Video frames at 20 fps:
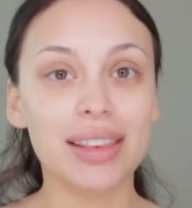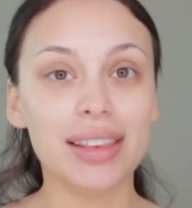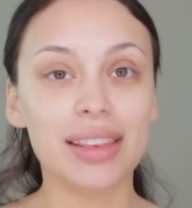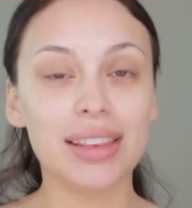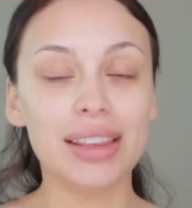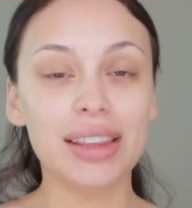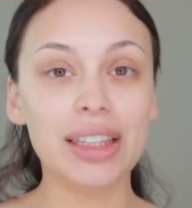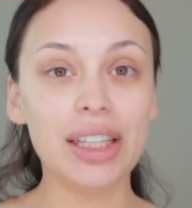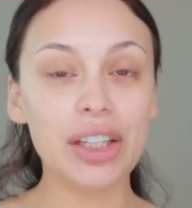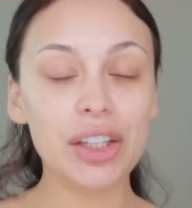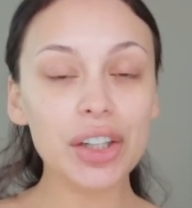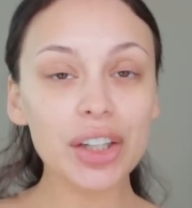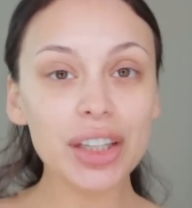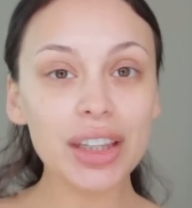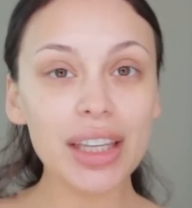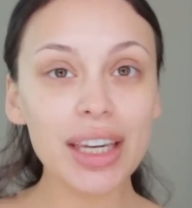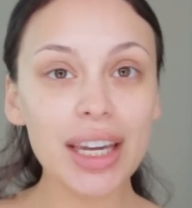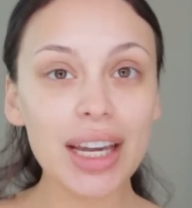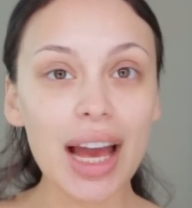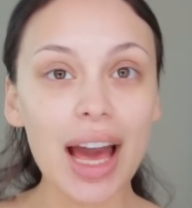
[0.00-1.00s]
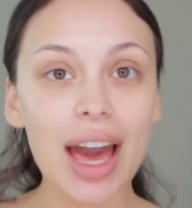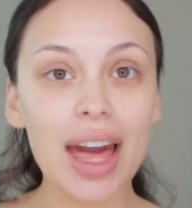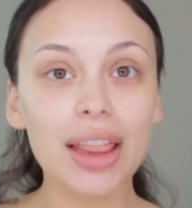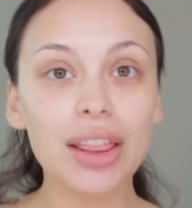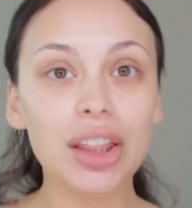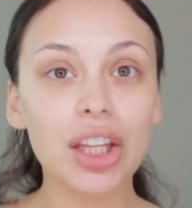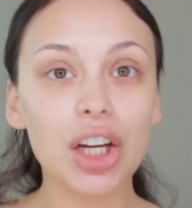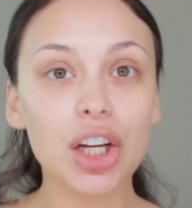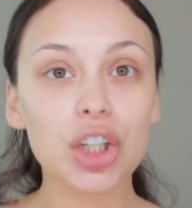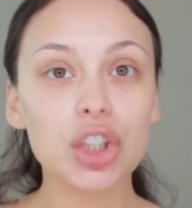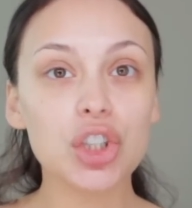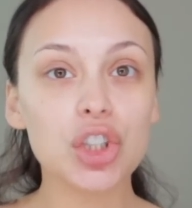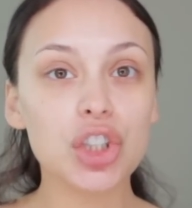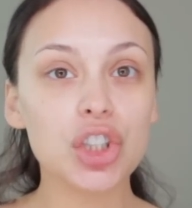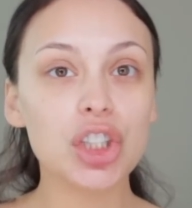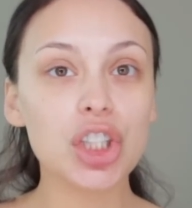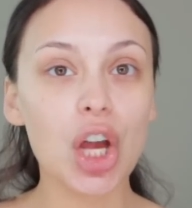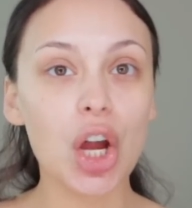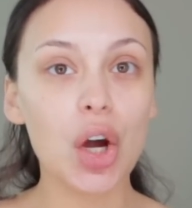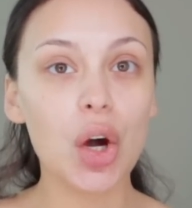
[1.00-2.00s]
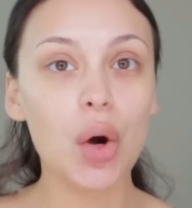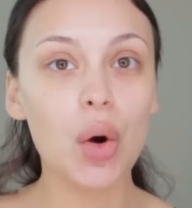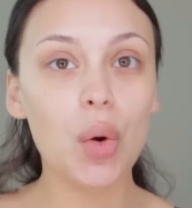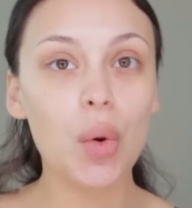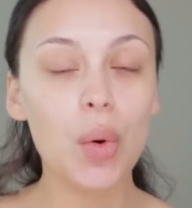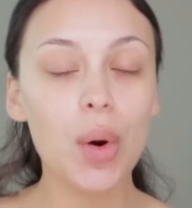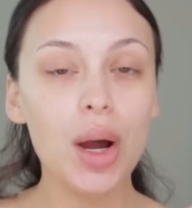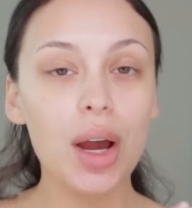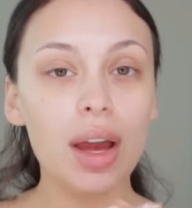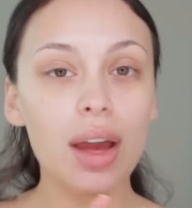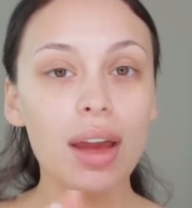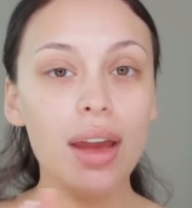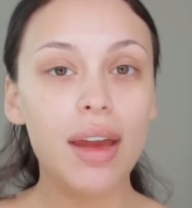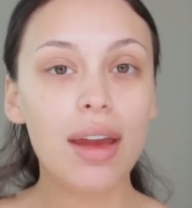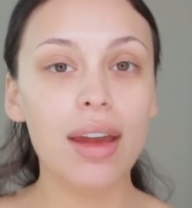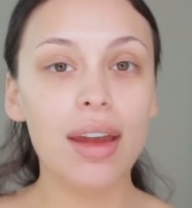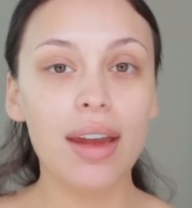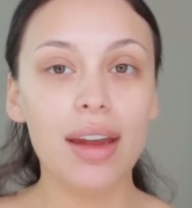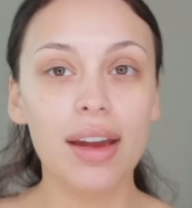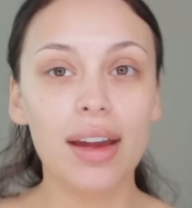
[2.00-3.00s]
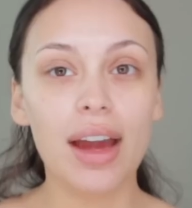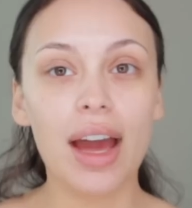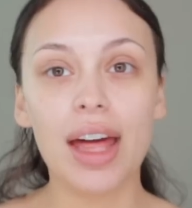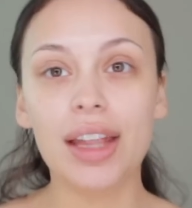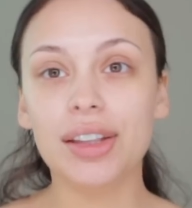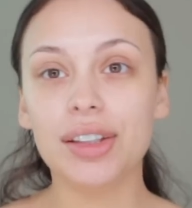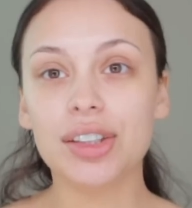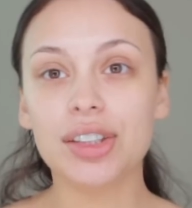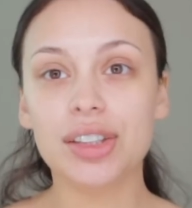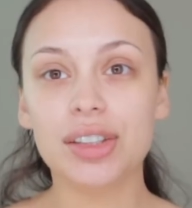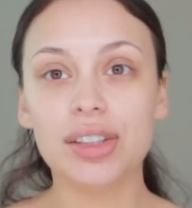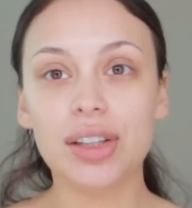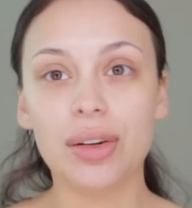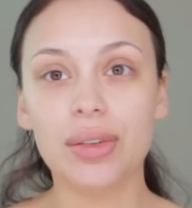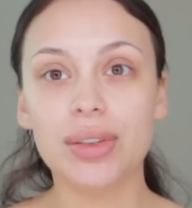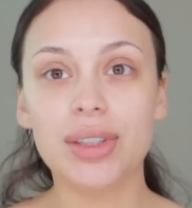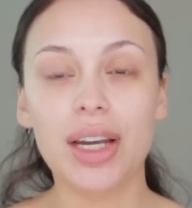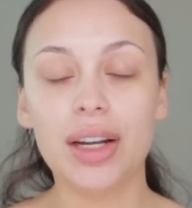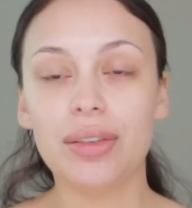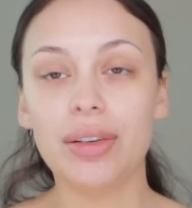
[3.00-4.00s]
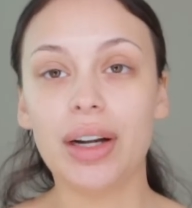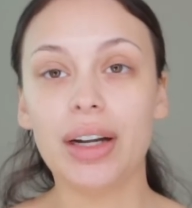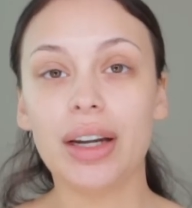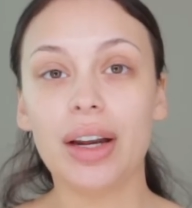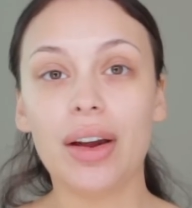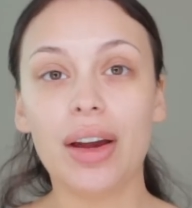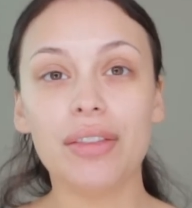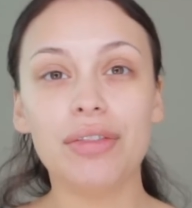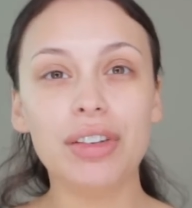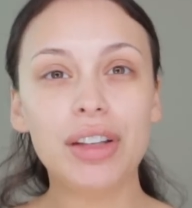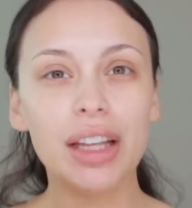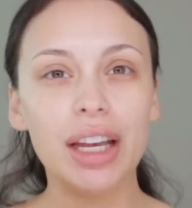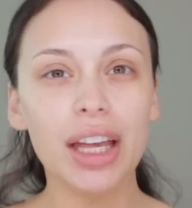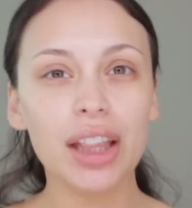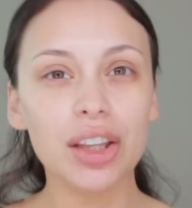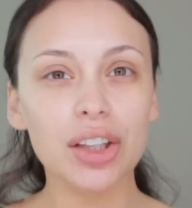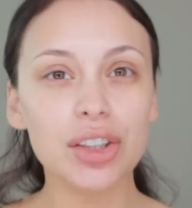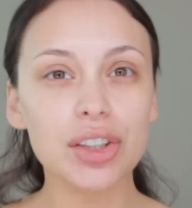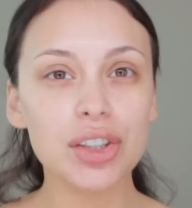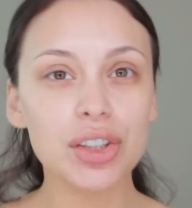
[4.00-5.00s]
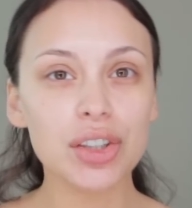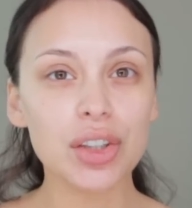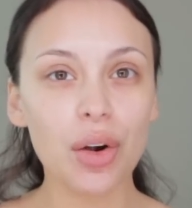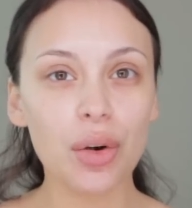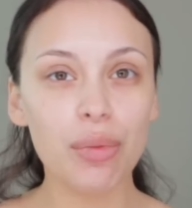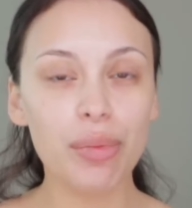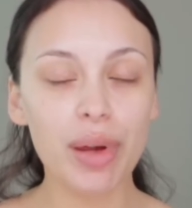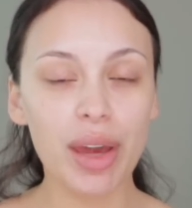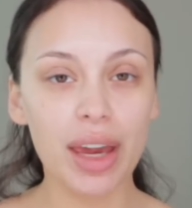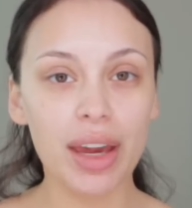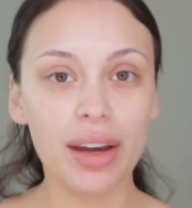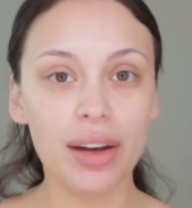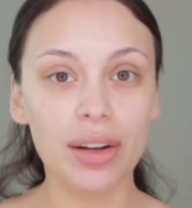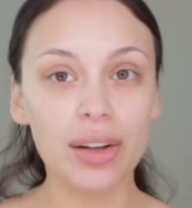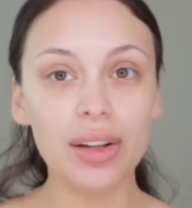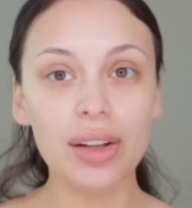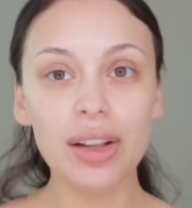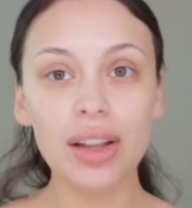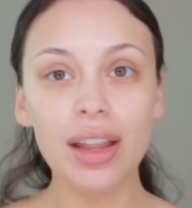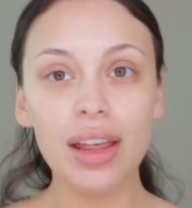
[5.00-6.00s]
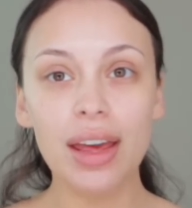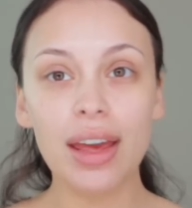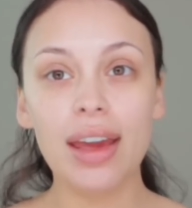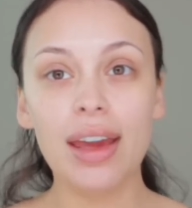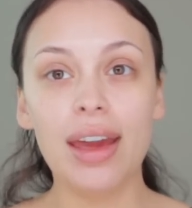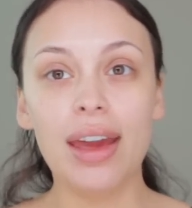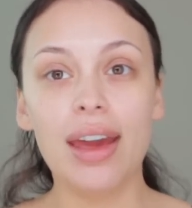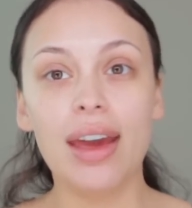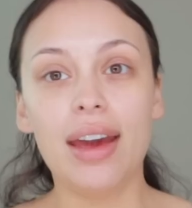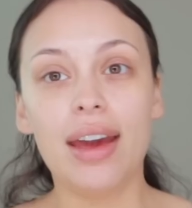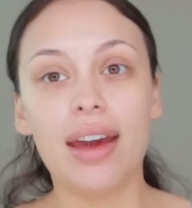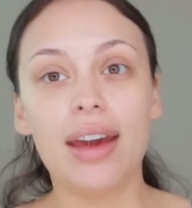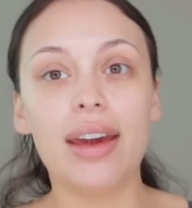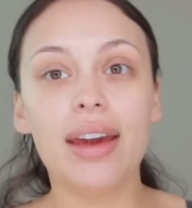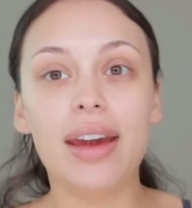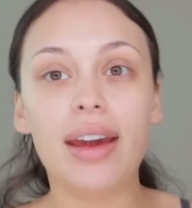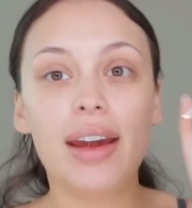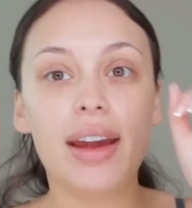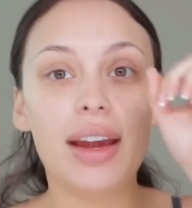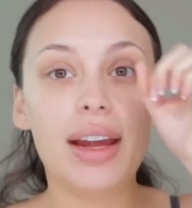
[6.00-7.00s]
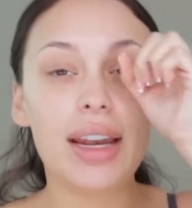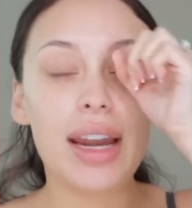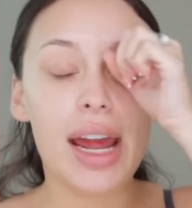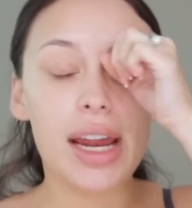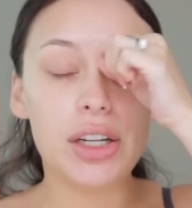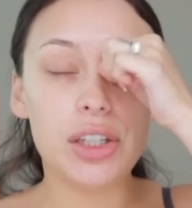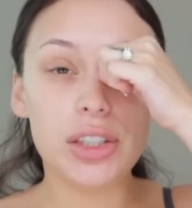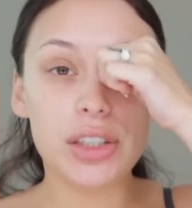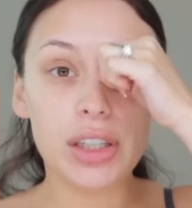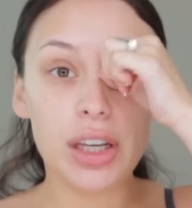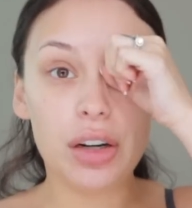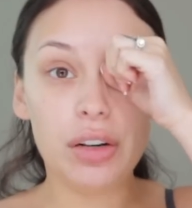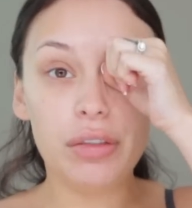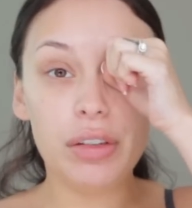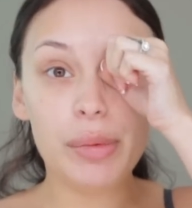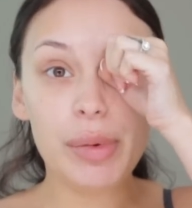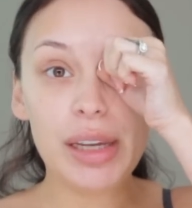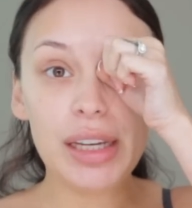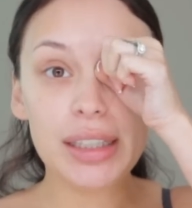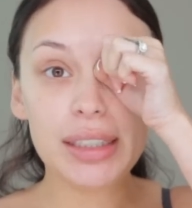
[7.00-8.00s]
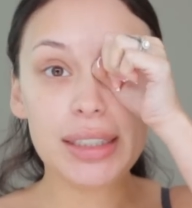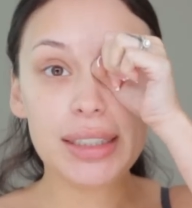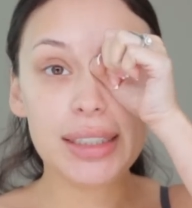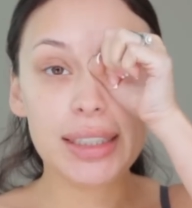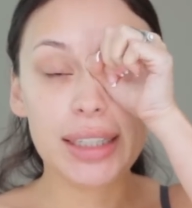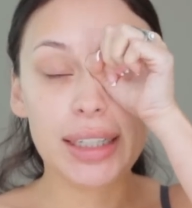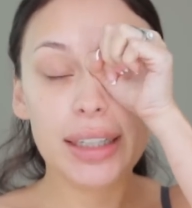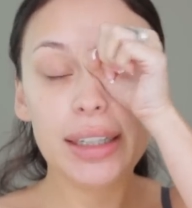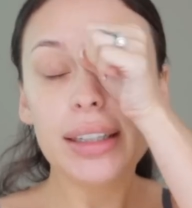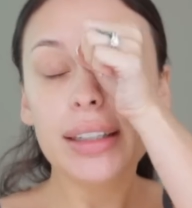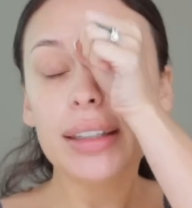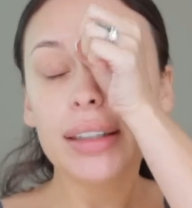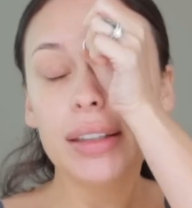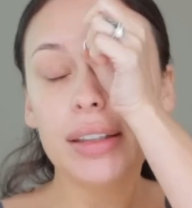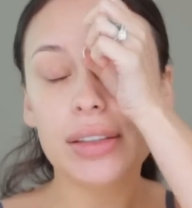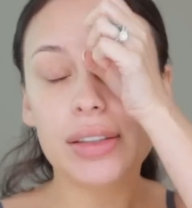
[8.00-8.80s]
literally I look so dead right now. I feel like I look so pale, and I just got over being sick.